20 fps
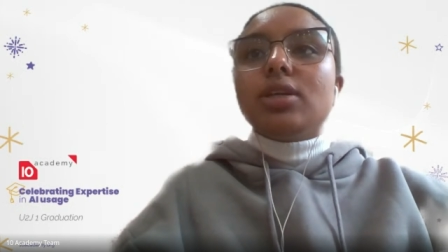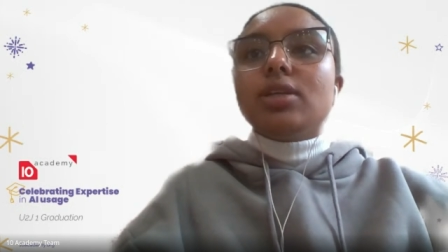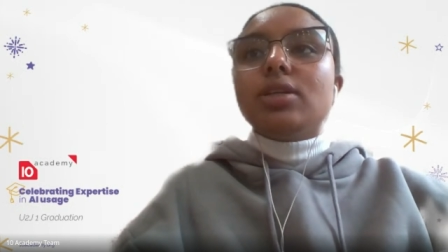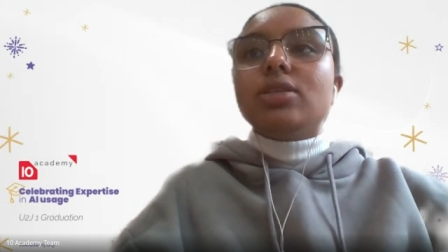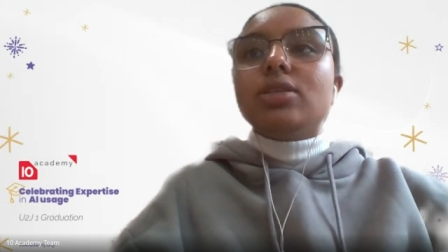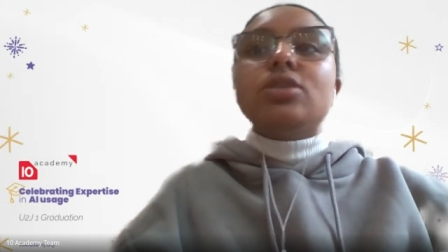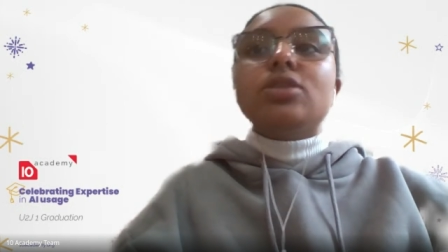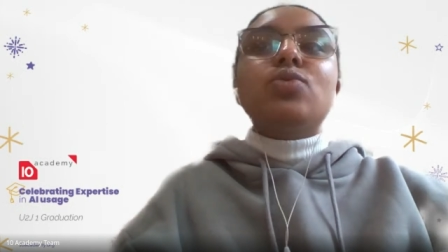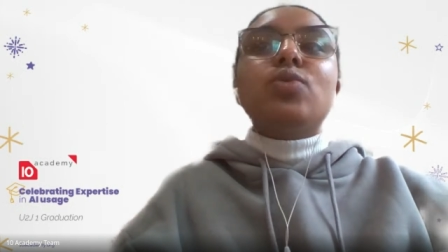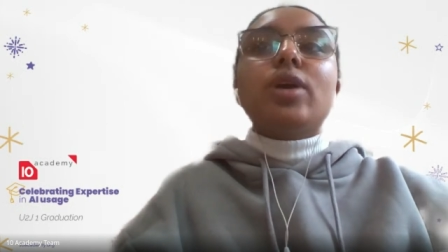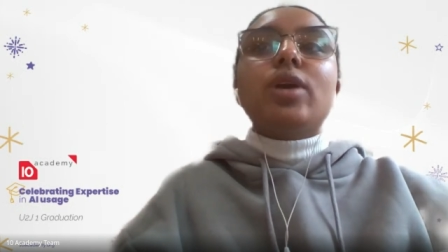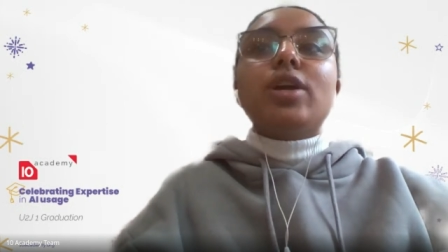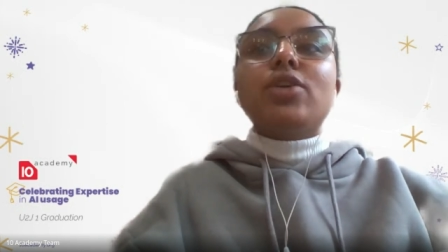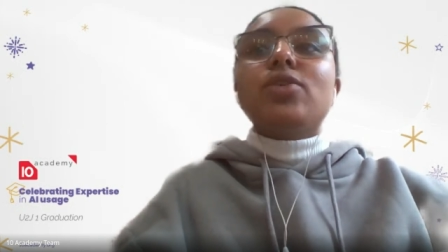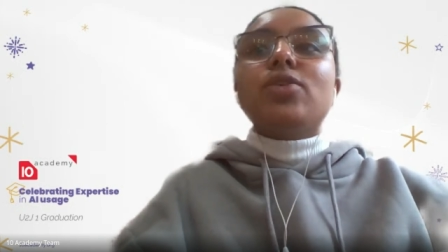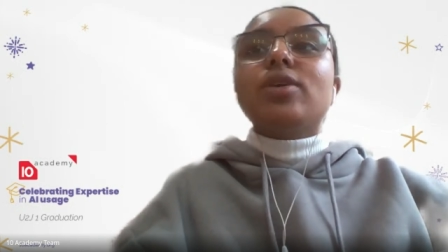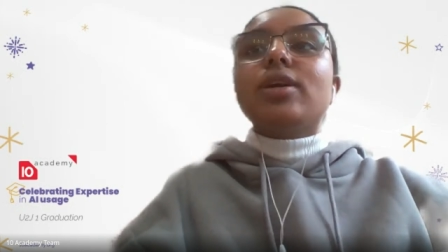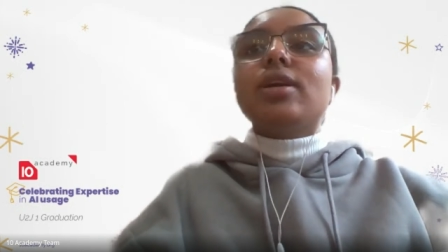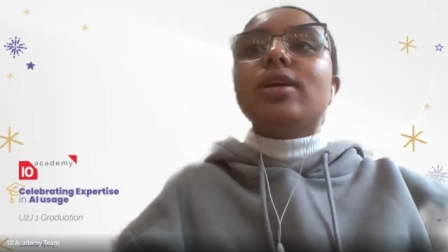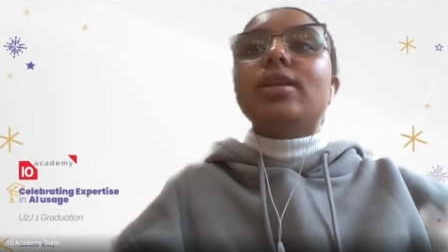this is where
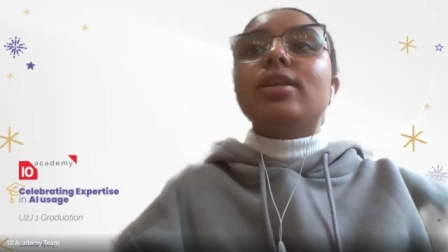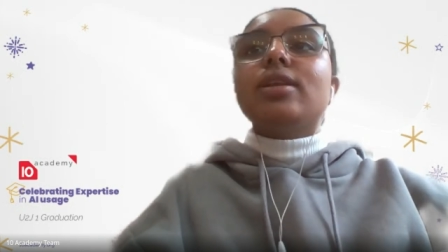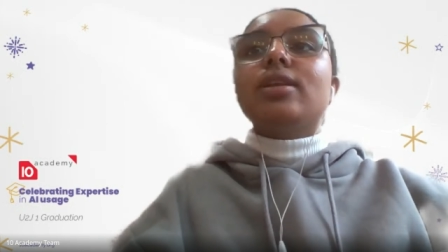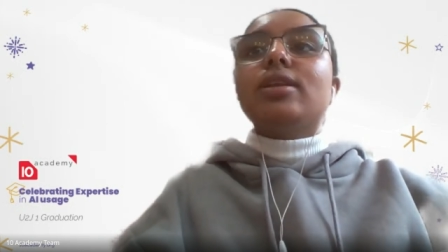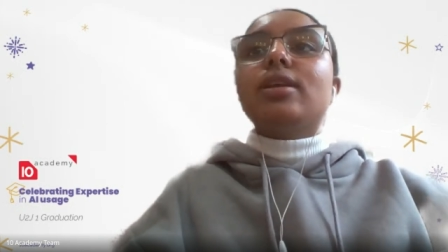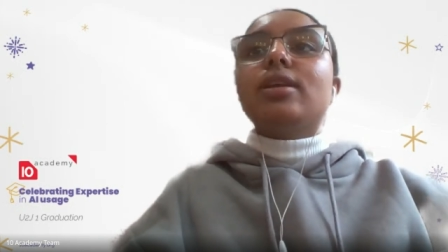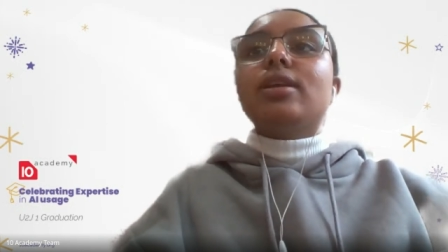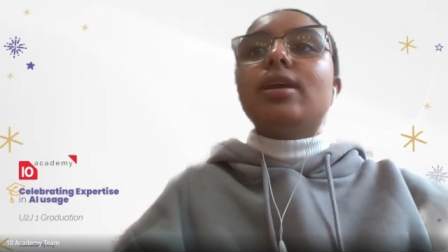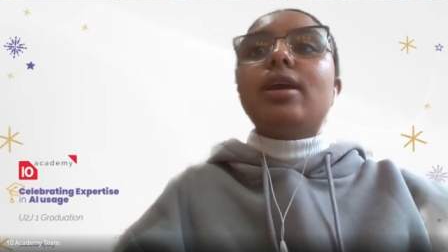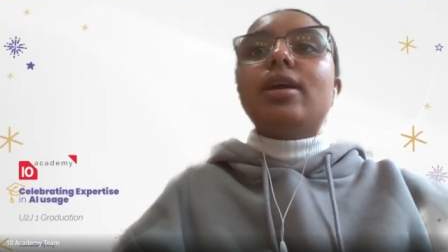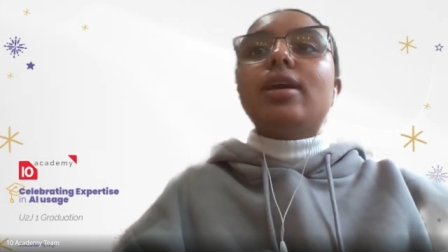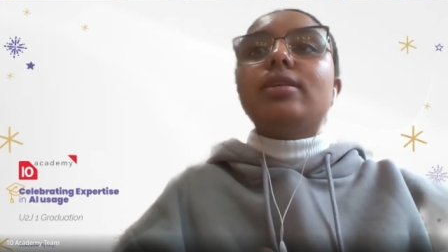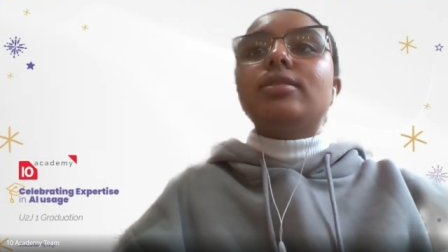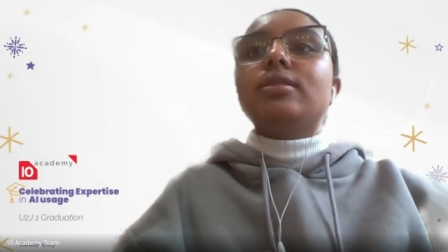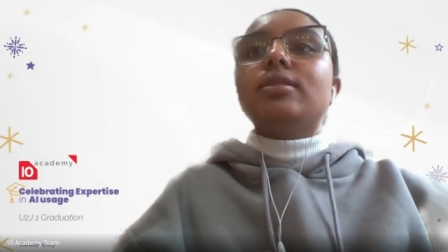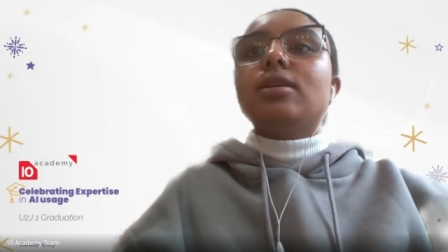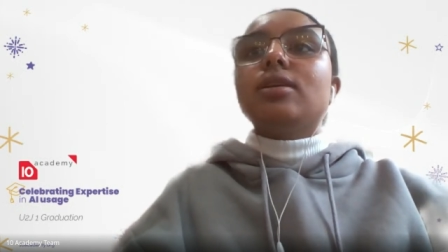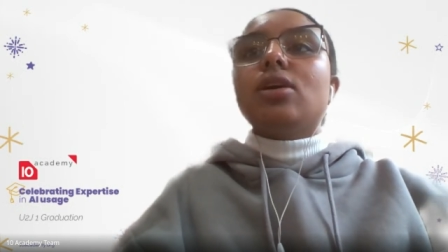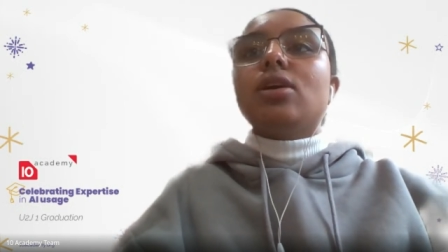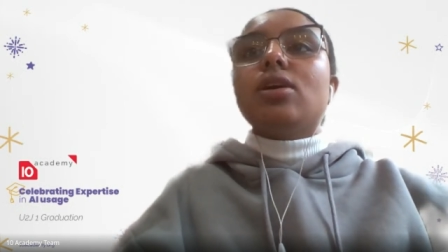you can get
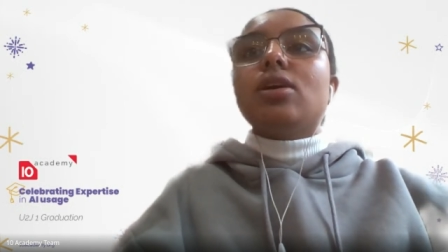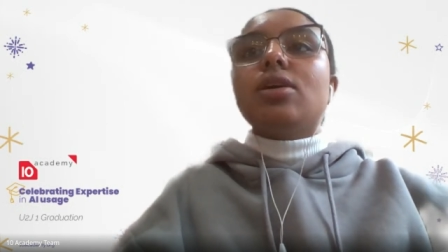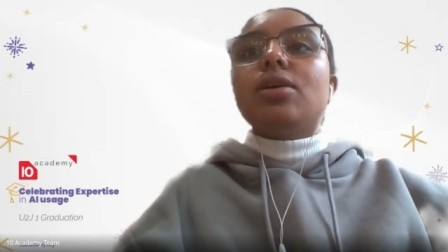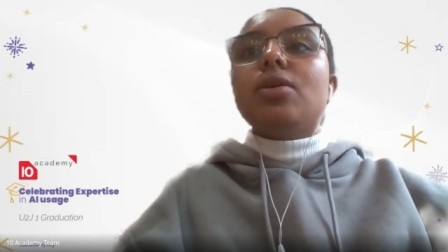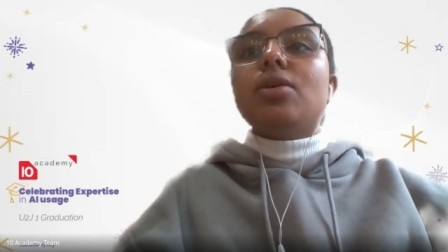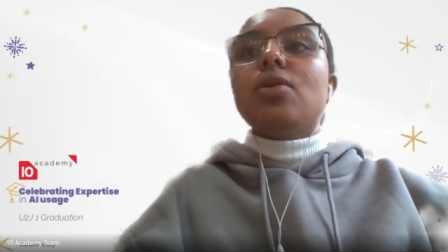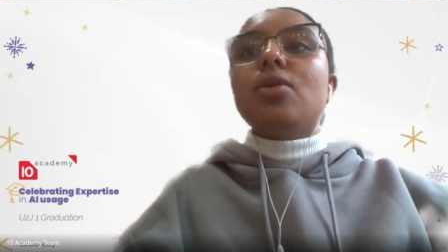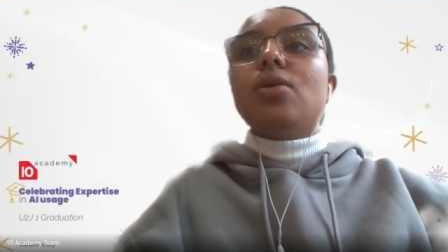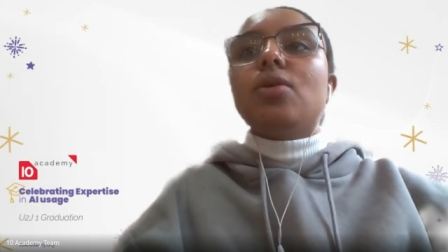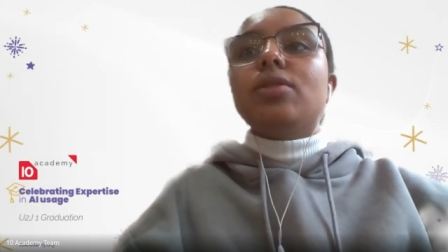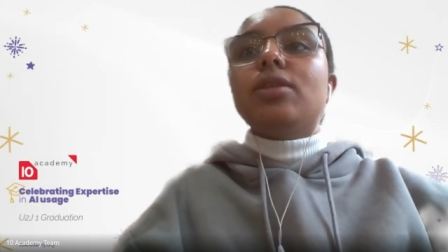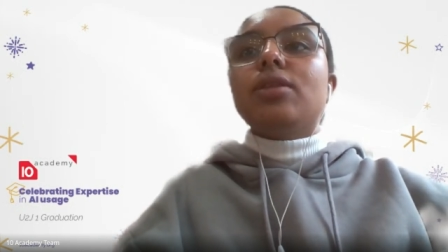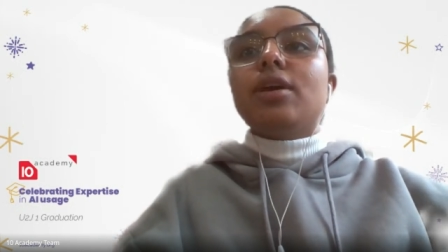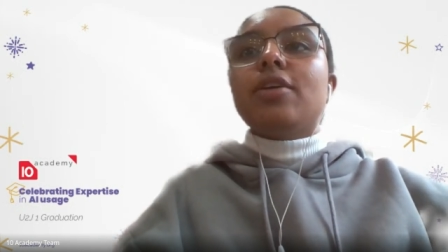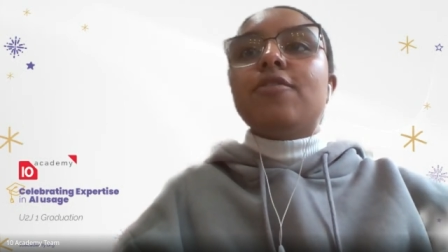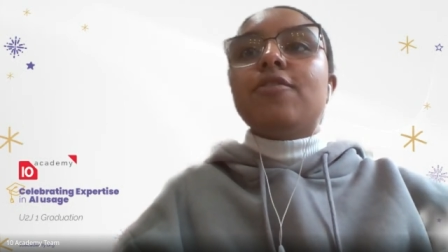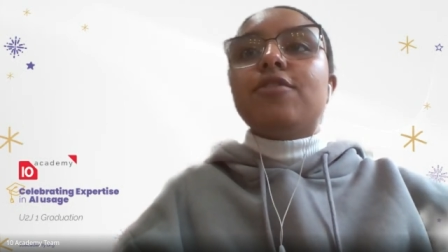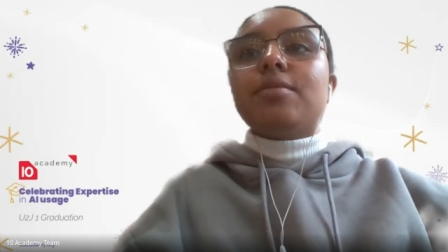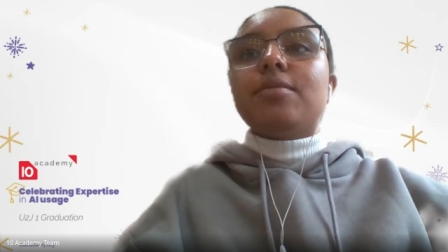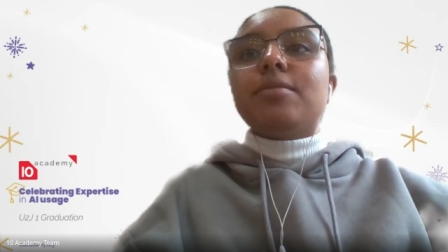uh, all the
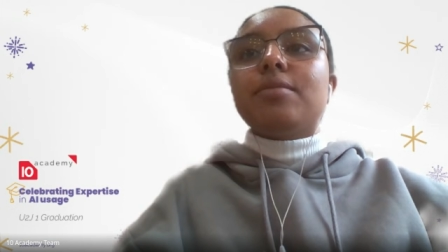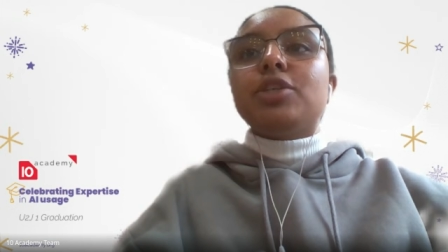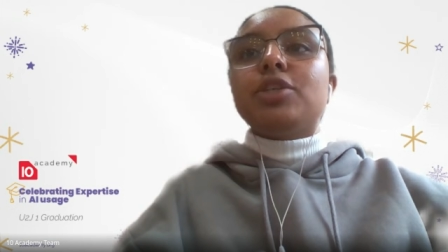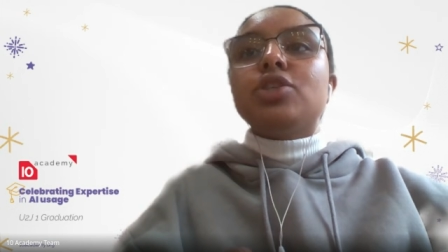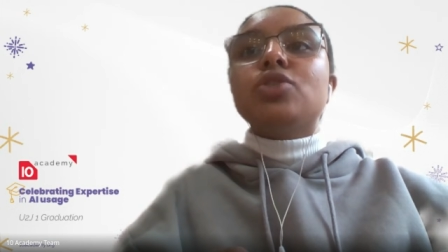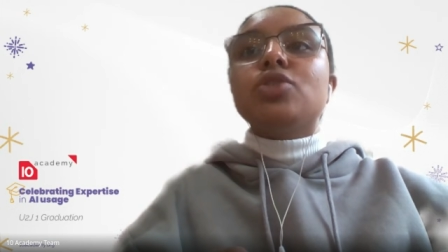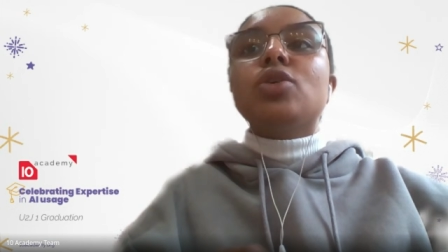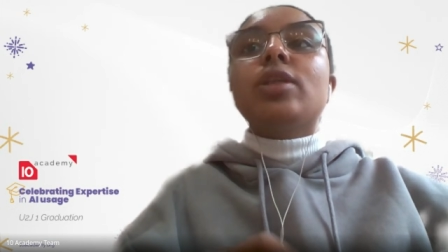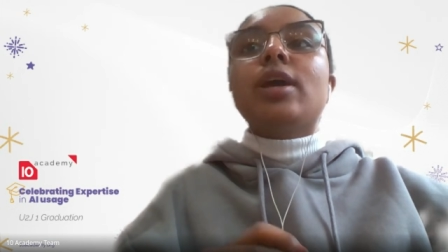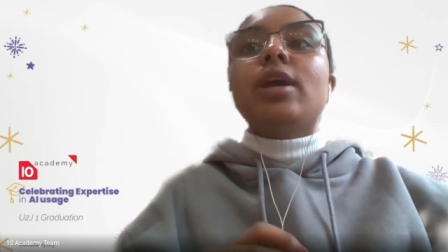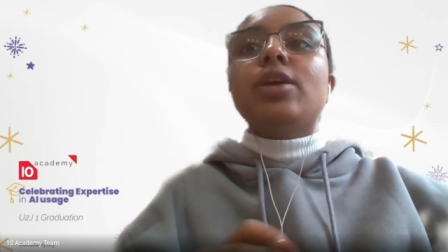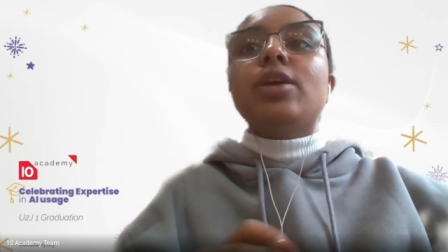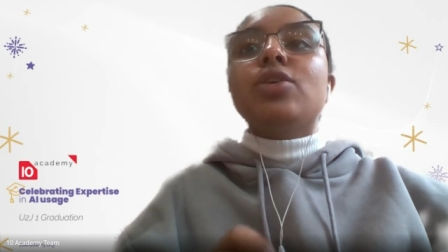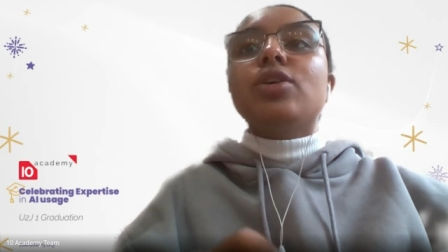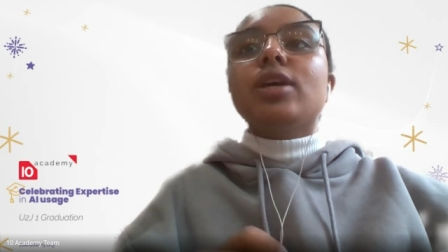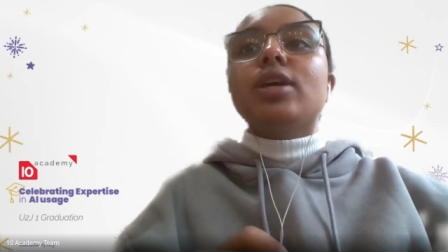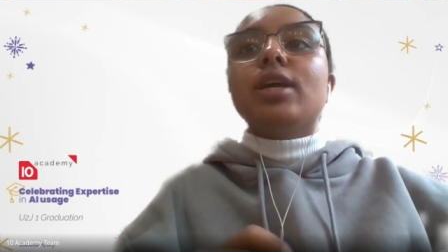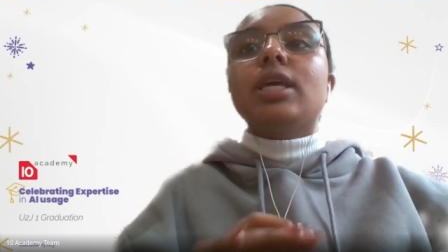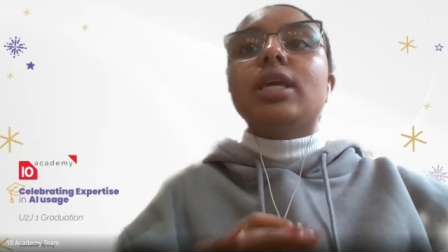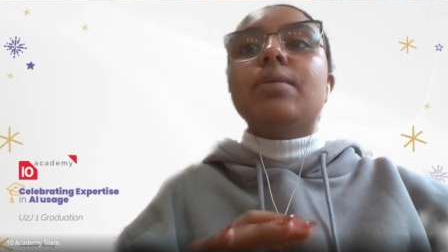information so that
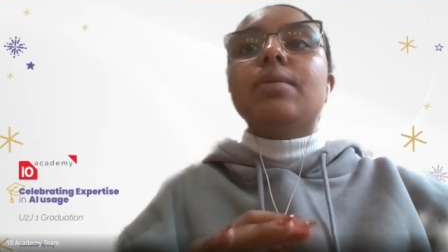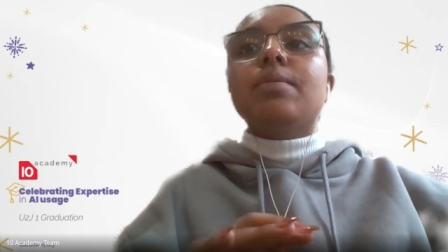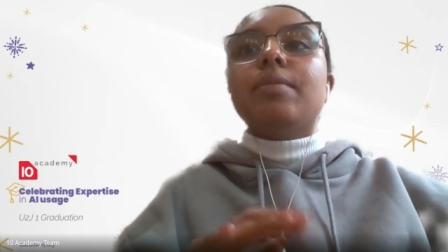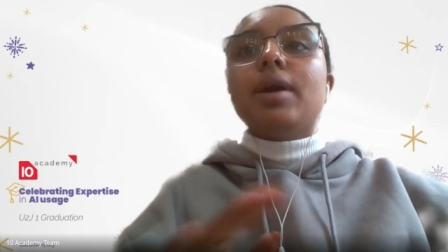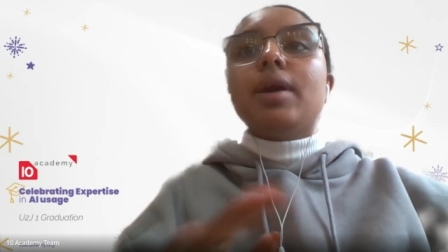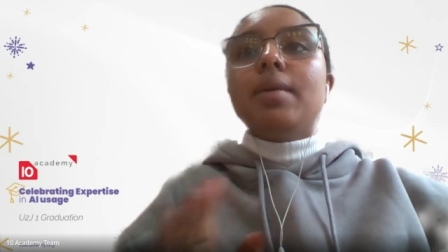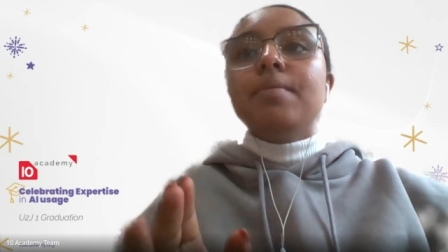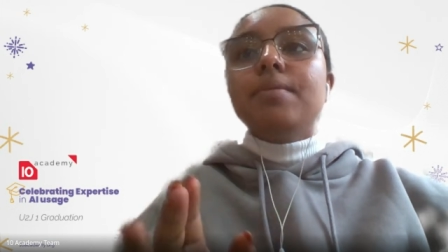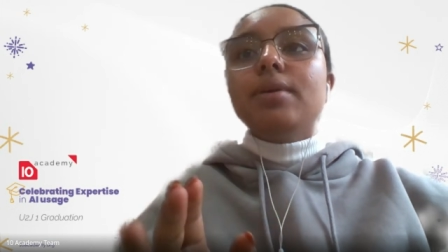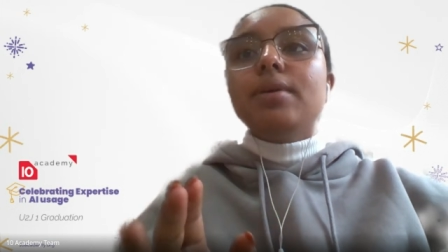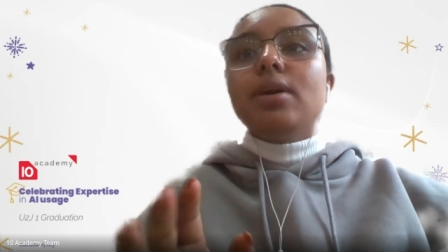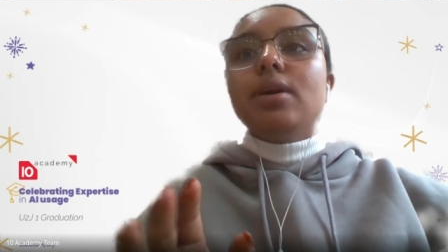you can keep up